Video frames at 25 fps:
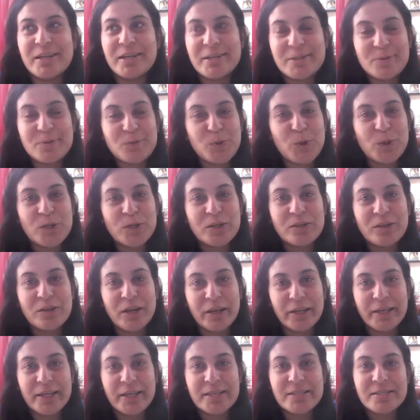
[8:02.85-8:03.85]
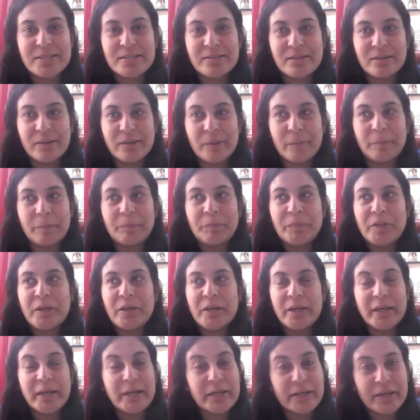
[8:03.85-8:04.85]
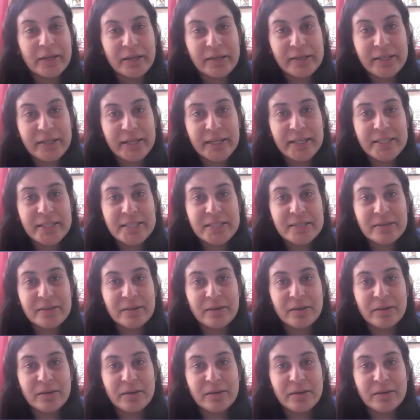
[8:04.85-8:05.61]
That's what I guess inculcates